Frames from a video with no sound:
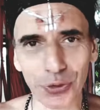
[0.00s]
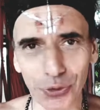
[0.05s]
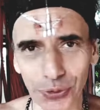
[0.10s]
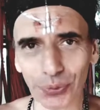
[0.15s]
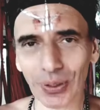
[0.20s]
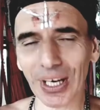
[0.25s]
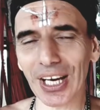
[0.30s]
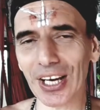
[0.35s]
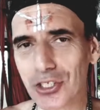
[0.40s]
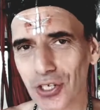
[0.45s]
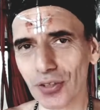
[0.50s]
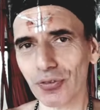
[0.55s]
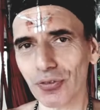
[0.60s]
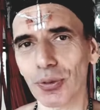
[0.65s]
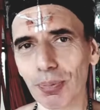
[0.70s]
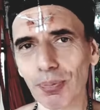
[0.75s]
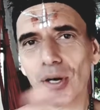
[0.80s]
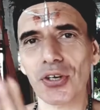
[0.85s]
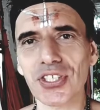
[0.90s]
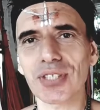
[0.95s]
range of the
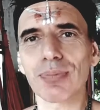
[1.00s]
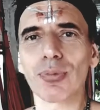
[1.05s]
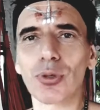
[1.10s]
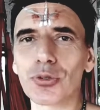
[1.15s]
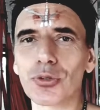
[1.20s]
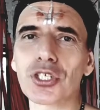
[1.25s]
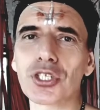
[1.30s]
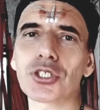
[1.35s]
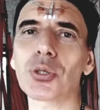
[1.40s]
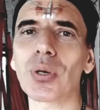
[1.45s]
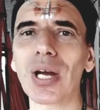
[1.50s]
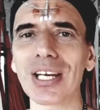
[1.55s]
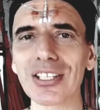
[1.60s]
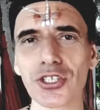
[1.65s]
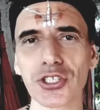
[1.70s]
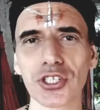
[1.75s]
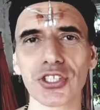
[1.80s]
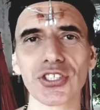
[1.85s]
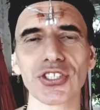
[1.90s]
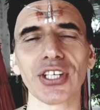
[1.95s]
possible
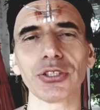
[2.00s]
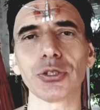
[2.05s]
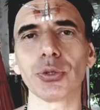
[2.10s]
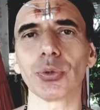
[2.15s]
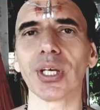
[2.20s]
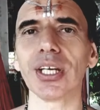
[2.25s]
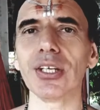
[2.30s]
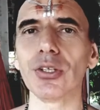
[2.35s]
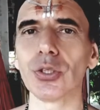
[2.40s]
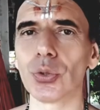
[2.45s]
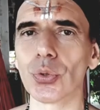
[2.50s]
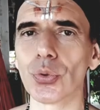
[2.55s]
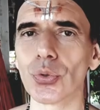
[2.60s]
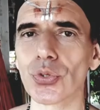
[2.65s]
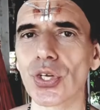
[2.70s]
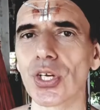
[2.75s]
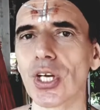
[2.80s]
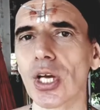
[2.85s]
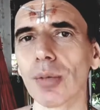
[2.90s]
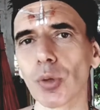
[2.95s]
strategies that you can use,
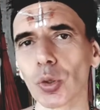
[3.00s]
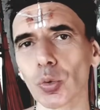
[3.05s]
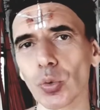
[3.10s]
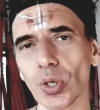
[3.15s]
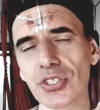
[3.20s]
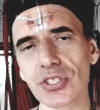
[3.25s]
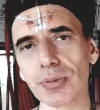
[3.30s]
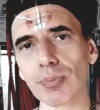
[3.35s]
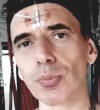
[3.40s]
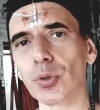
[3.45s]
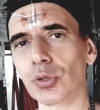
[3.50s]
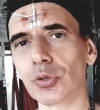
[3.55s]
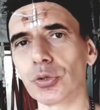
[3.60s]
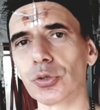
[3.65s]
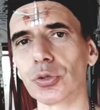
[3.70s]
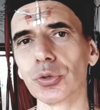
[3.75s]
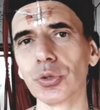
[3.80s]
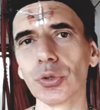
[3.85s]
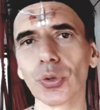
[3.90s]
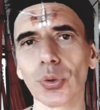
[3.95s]
but what's important
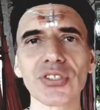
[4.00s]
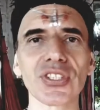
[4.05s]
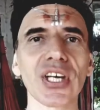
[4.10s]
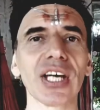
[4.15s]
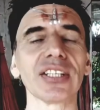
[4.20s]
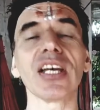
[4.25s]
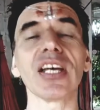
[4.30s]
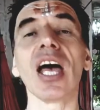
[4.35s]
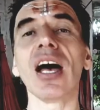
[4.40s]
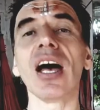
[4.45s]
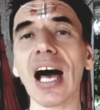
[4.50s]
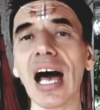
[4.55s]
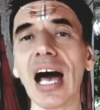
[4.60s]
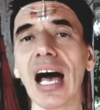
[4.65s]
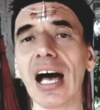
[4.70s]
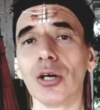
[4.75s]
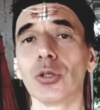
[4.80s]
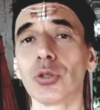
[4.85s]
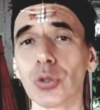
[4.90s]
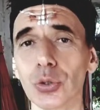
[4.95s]
to know is that
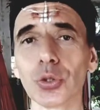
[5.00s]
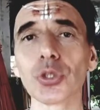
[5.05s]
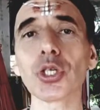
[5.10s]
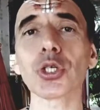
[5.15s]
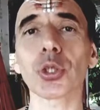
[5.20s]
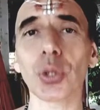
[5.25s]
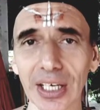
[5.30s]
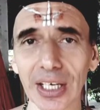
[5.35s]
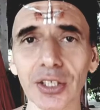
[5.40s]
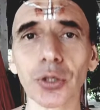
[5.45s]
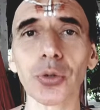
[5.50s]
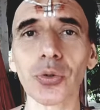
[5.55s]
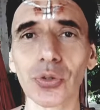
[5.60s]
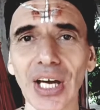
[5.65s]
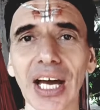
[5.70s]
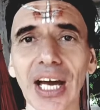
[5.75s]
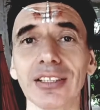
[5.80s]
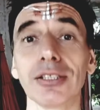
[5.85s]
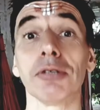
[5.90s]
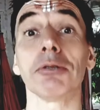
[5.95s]
how do you train all
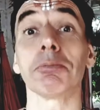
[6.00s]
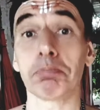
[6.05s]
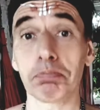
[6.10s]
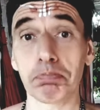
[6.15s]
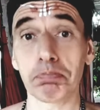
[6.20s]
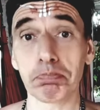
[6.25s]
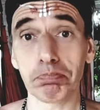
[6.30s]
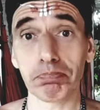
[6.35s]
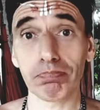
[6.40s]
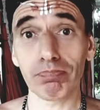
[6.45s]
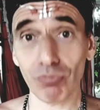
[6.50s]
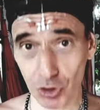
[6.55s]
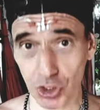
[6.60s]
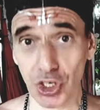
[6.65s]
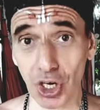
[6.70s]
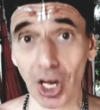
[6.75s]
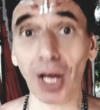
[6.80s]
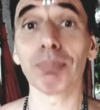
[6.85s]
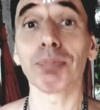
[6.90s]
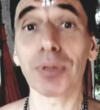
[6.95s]
that?
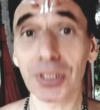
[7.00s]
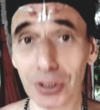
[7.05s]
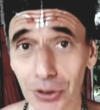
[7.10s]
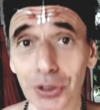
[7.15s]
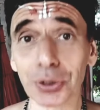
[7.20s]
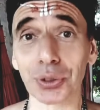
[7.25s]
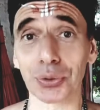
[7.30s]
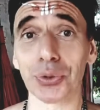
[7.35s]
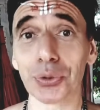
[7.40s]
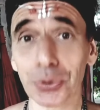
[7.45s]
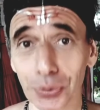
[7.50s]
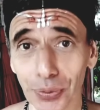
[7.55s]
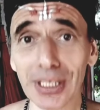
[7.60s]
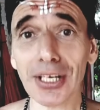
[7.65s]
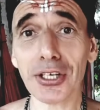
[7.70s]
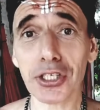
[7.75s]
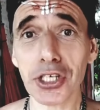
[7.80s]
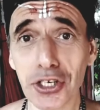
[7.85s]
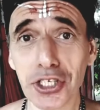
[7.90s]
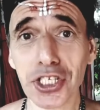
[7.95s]
Jump into
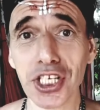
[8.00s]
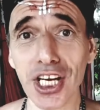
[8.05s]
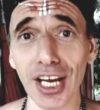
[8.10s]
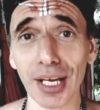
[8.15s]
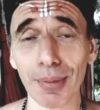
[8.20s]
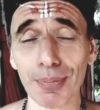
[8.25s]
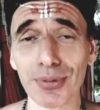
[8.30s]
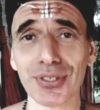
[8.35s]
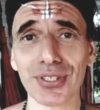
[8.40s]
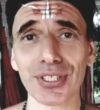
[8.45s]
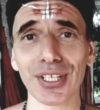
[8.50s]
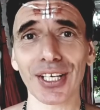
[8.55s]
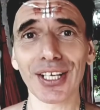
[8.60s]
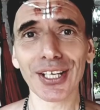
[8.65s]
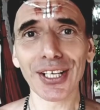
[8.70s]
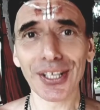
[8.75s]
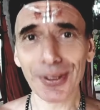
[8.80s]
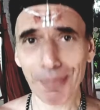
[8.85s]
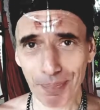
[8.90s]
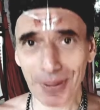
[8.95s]
relationships
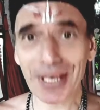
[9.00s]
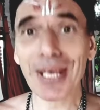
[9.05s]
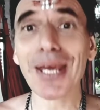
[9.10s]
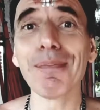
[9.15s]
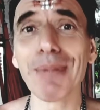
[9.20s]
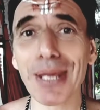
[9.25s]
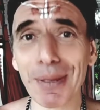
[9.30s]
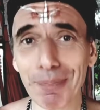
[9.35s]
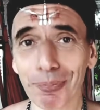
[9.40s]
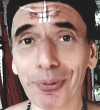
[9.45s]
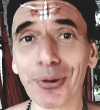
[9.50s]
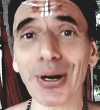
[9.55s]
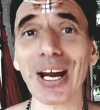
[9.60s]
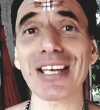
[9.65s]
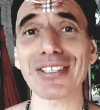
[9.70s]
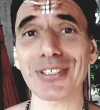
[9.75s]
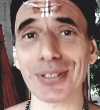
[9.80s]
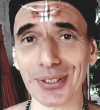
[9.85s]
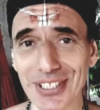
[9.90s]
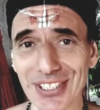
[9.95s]
be, be,
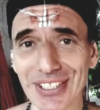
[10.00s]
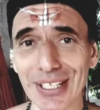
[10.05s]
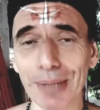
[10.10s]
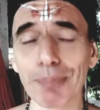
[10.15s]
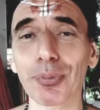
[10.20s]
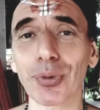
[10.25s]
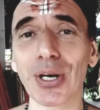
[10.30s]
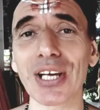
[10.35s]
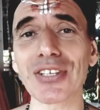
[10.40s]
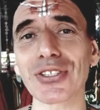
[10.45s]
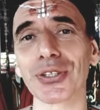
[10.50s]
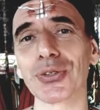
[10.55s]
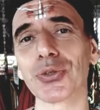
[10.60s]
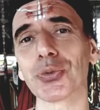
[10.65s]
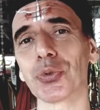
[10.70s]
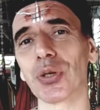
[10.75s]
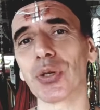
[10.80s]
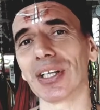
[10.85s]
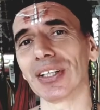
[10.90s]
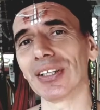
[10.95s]
present, stay present
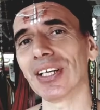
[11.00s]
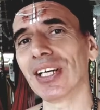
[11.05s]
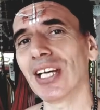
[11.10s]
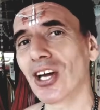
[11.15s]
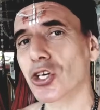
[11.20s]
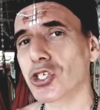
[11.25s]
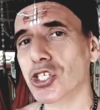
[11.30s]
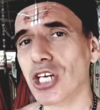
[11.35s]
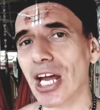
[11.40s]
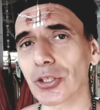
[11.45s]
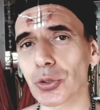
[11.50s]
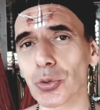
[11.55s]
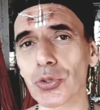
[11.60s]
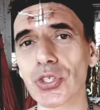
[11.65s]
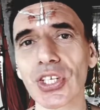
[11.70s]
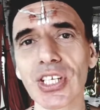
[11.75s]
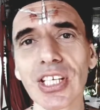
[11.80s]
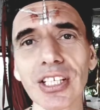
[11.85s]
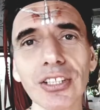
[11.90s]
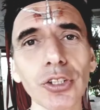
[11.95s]
when shadows
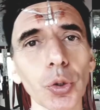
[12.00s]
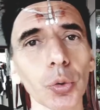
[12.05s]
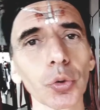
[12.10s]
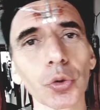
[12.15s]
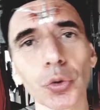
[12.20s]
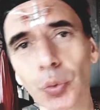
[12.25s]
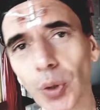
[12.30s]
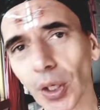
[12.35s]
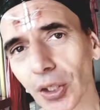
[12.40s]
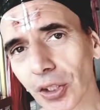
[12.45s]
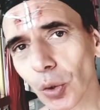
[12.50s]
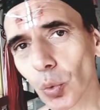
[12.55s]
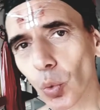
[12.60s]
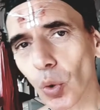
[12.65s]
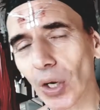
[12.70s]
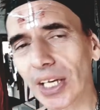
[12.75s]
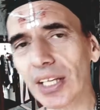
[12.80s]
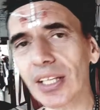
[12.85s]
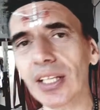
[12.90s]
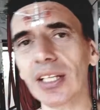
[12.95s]
hit, don't run
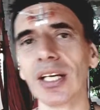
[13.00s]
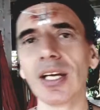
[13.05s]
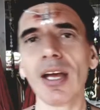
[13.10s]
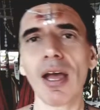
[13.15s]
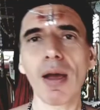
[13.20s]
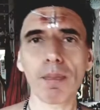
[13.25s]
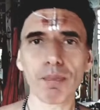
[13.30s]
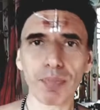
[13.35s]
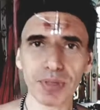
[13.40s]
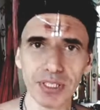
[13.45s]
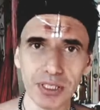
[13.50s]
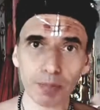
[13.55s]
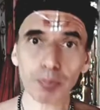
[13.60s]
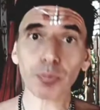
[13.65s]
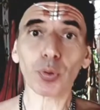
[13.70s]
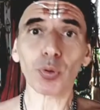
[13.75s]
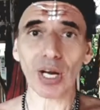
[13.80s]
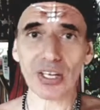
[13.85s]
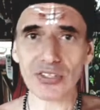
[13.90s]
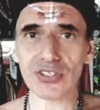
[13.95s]
away, be
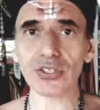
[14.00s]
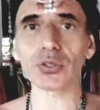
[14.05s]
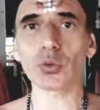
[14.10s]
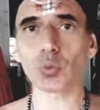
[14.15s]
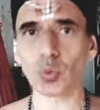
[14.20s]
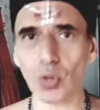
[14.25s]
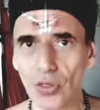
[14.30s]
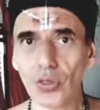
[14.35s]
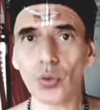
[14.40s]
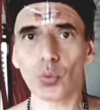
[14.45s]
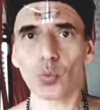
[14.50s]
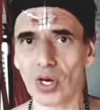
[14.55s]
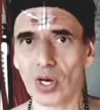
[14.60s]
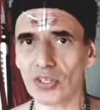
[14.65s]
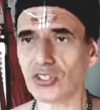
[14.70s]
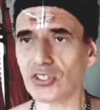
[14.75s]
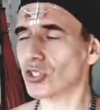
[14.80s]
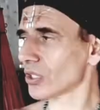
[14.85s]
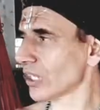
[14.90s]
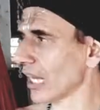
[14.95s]
present with
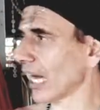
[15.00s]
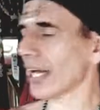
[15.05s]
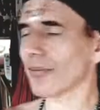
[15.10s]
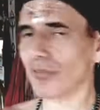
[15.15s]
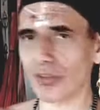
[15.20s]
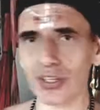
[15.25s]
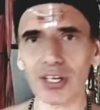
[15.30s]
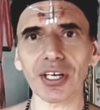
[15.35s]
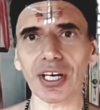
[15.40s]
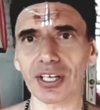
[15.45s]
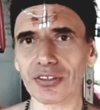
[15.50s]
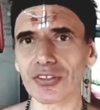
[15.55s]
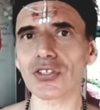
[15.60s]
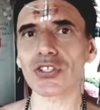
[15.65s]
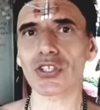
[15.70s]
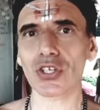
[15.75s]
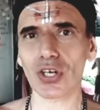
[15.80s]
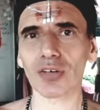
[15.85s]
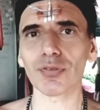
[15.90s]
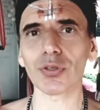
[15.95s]
what's alive there and
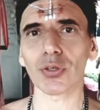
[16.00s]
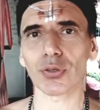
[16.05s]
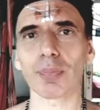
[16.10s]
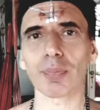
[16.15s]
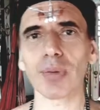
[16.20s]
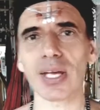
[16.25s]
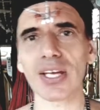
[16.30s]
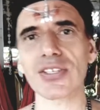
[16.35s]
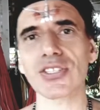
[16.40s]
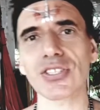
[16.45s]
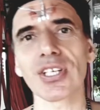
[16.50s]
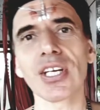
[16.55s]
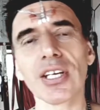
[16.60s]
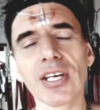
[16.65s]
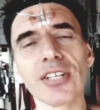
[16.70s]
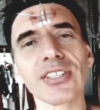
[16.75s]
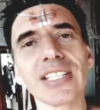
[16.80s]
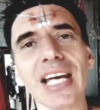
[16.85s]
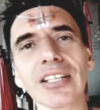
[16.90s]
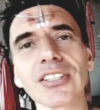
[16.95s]
discover the
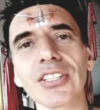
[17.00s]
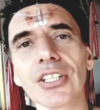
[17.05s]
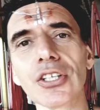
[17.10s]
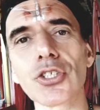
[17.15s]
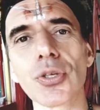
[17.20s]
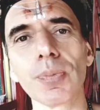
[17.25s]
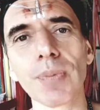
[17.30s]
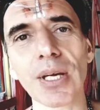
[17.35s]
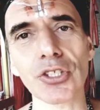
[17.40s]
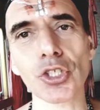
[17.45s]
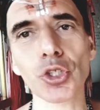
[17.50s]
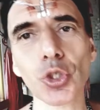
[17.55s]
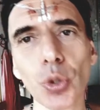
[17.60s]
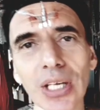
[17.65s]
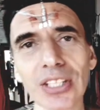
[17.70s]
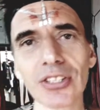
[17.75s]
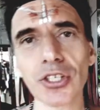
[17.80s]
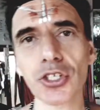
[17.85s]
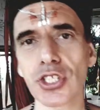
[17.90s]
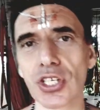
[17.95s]
best tactics, the best
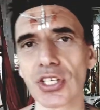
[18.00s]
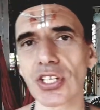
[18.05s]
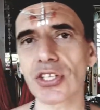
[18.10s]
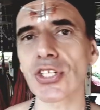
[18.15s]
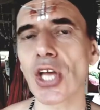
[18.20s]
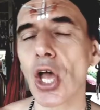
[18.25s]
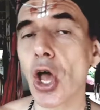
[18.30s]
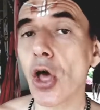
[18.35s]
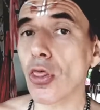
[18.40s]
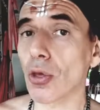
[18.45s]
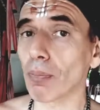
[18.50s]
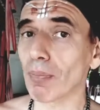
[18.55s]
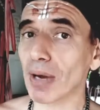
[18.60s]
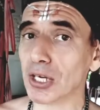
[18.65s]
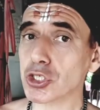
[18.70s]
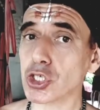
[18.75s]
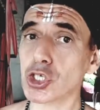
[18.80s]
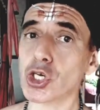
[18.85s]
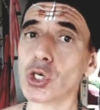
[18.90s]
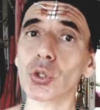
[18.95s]
strategies, the
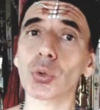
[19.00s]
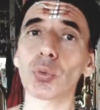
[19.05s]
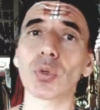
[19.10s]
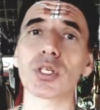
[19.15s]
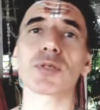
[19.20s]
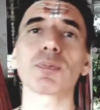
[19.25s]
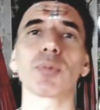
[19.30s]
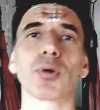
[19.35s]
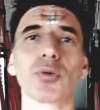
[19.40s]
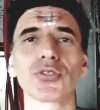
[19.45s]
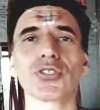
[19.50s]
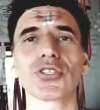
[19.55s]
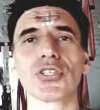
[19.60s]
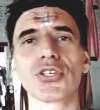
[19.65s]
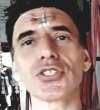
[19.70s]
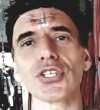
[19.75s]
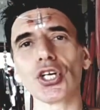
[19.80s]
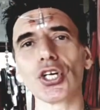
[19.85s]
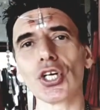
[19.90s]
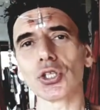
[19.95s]
mature responses
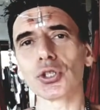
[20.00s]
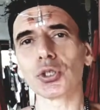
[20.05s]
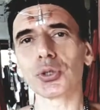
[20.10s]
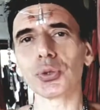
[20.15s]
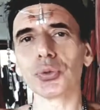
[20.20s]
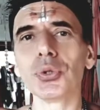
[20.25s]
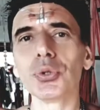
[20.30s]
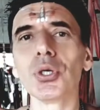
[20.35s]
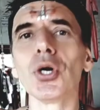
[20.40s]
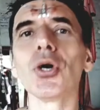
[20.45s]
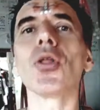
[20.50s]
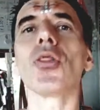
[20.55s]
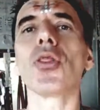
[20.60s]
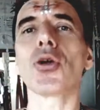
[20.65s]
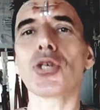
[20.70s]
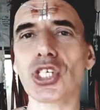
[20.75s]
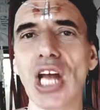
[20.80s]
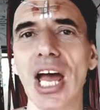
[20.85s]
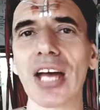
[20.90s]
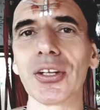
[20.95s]
to the
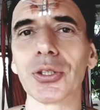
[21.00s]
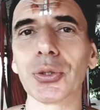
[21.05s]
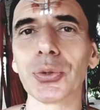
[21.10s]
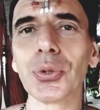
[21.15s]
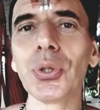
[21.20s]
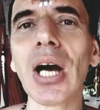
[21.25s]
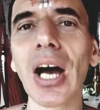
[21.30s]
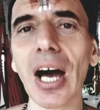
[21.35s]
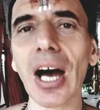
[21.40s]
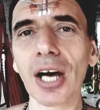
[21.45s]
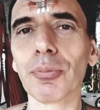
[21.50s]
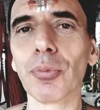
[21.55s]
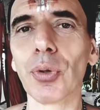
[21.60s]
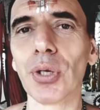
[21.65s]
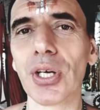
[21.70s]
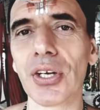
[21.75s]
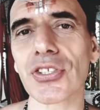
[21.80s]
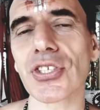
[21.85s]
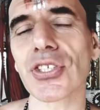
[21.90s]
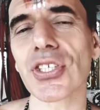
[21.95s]
shadow
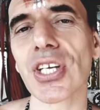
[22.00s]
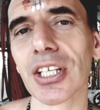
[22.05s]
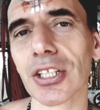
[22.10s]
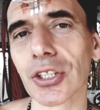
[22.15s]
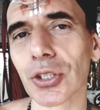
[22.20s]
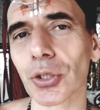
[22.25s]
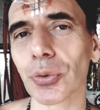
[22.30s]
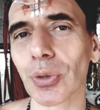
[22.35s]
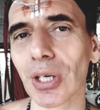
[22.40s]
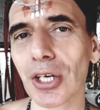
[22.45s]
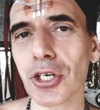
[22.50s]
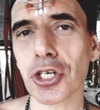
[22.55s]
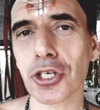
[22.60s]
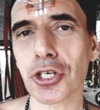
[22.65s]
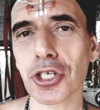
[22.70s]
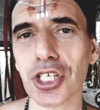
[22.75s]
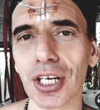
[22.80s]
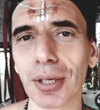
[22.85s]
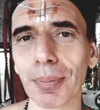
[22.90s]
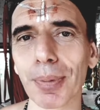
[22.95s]
outbreaks in your
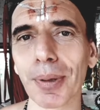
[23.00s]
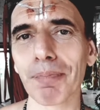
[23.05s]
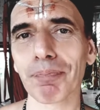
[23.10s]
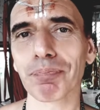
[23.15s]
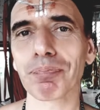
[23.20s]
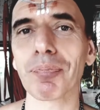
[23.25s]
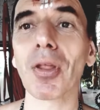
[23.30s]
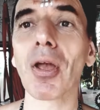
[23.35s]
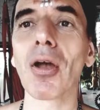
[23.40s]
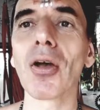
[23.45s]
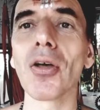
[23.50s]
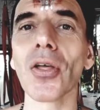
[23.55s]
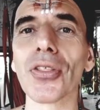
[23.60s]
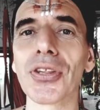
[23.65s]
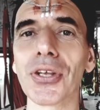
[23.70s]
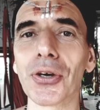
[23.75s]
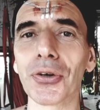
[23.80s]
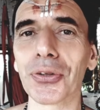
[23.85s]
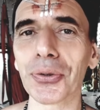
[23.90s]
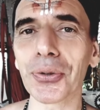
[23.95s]
relationship. The
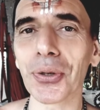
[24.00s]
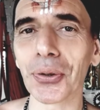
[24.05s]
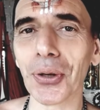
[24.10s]
other,